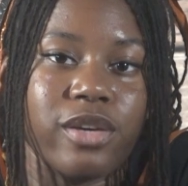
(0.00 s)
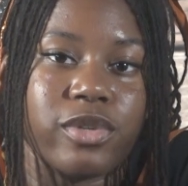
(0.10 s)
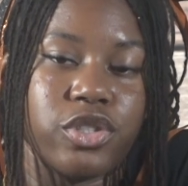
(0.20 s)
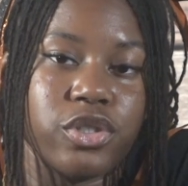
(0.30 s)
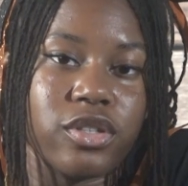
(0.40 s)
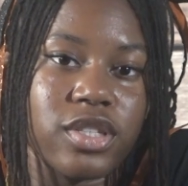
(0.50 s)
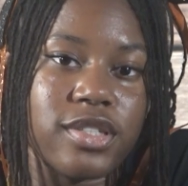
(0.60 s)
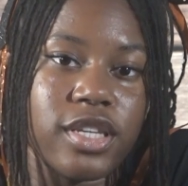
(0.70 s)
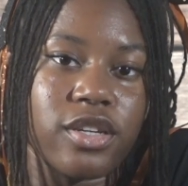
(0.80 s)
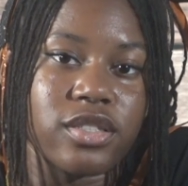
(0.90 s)
with juniors and
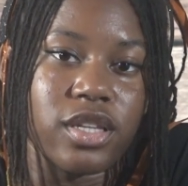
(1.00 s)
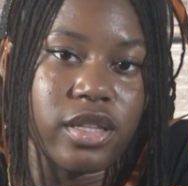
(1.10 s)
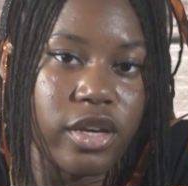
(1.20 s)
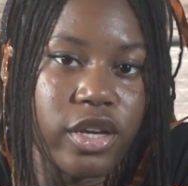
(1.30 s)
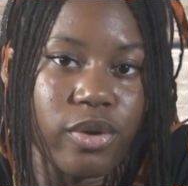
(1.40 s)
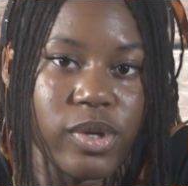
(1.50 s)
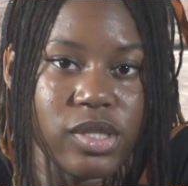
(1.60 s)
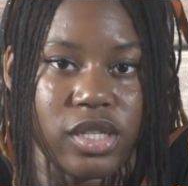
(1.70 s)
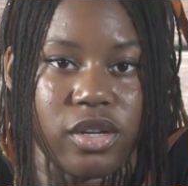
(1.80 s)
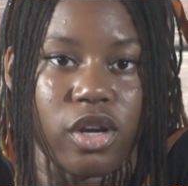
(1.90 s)
seniors in the Career
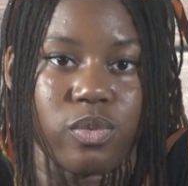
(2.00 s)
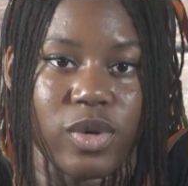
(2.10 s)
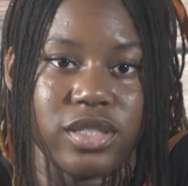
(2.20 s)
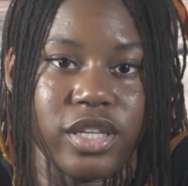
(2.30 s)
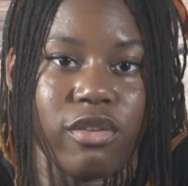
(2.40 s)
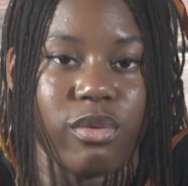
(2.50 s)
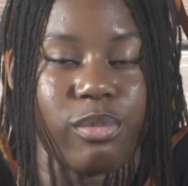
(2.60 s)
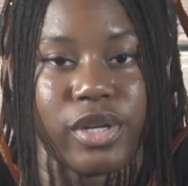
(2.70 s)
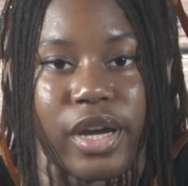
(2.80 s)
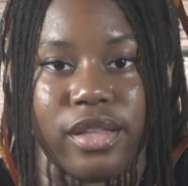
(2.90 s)
Center on Wednesday,
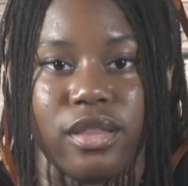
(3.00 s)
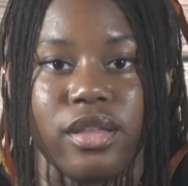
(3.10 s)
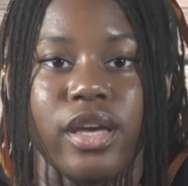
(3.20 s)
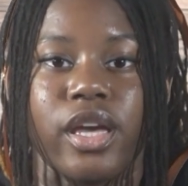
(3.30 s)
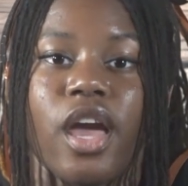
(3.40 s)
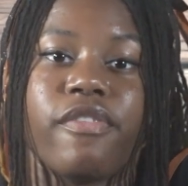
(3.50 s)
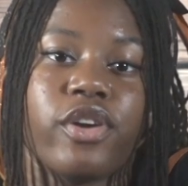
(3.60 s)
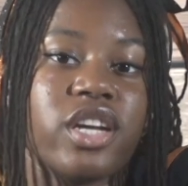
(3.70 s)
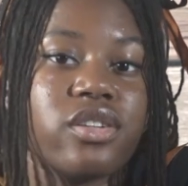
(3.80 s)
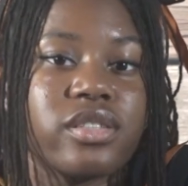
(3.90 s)
November 9th. If
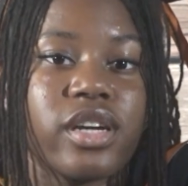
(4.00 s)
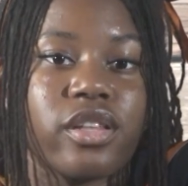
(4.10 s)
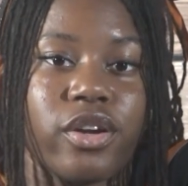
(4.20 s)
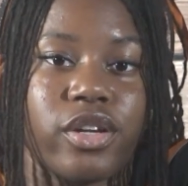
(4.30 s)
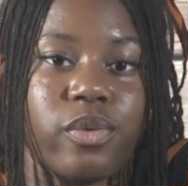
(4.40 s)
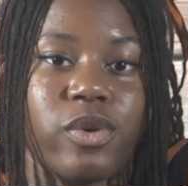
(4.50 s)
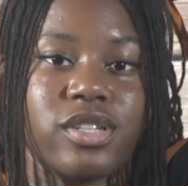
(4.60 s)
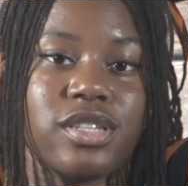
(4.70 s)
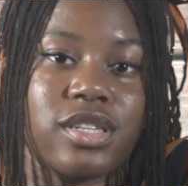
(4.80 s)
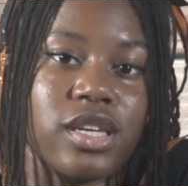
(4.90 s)
you're interested in learning what
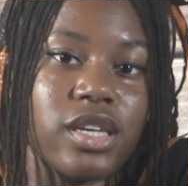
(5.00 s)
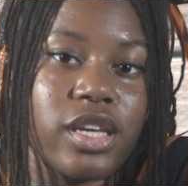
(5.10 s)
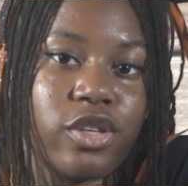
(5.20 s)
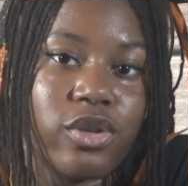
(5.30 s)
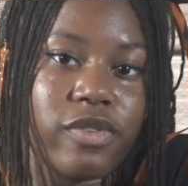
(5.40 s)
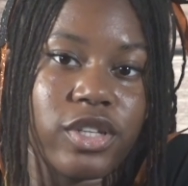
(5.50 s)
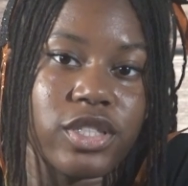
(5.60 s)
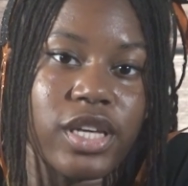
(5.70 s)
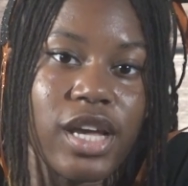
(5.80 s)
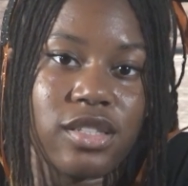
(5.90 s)
Tuskegee
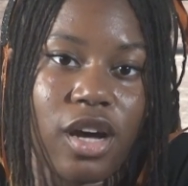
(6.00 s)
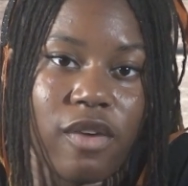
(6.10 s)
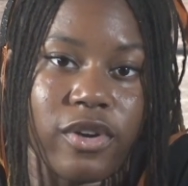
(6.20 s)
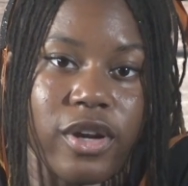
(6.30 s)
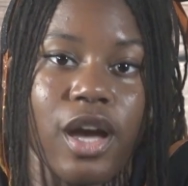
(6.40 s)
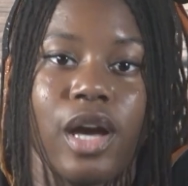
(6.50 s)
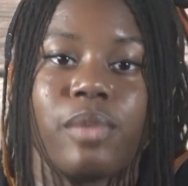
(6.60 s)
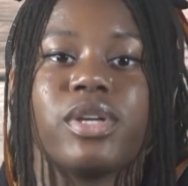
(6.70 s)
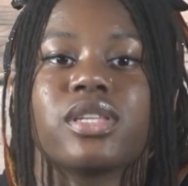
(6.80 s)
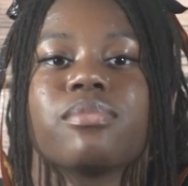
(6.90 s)
University has to offer,
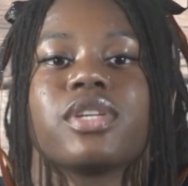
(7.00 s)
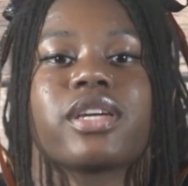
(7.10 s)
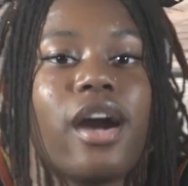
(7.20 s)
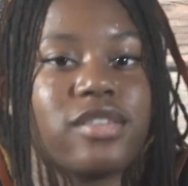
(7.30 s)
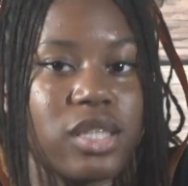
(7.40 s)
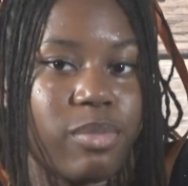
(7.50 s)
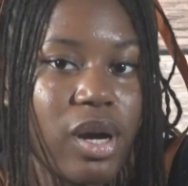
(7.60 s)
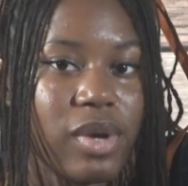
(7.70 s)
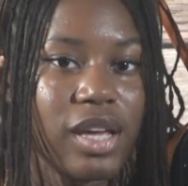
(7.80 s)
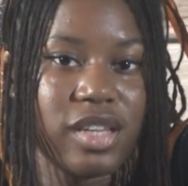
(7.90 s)
please come to the counseling
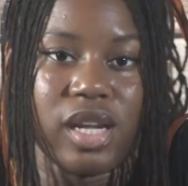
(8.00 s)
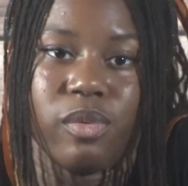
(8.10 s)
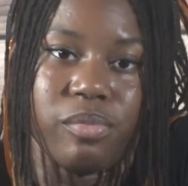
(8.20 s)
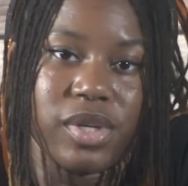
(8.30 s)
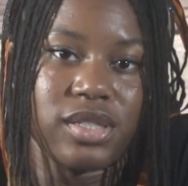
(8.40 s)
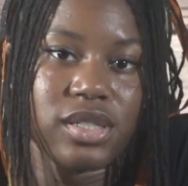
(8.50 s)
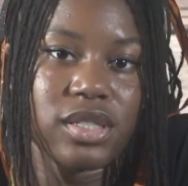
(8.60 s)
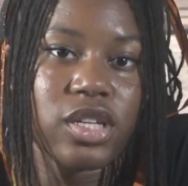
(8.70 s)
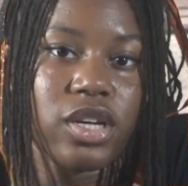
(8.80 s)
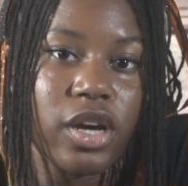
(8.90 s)
department and sign up with
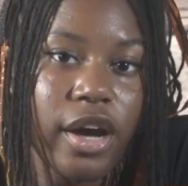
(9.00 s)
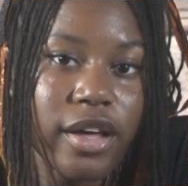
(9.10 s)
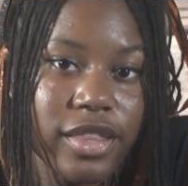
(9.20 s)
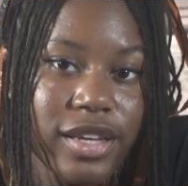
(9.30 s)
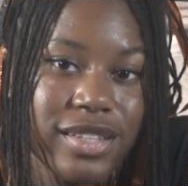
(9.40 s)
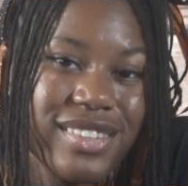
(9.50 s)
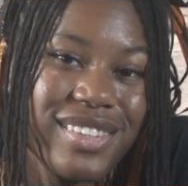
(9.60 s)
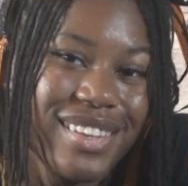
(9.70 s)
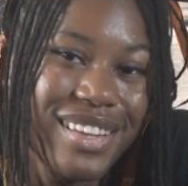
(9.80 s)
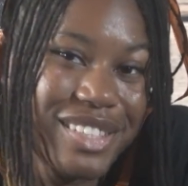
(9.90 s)
Mrs. Coffin.
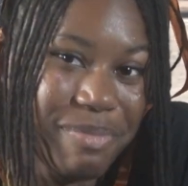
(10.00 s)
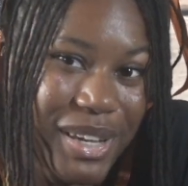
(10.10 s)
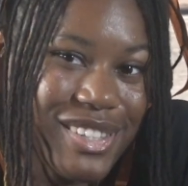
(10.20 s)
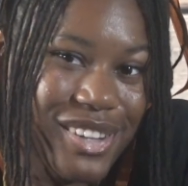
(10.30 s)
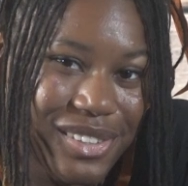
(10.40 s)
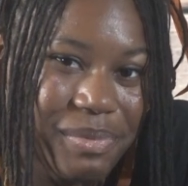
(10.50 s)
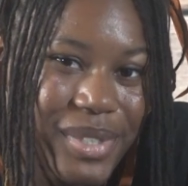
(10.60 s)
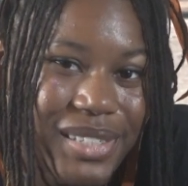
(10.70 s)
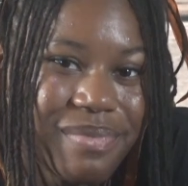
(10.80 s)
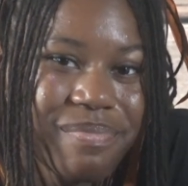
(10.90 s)
Spaces are
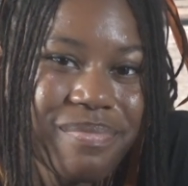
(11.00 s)
limited.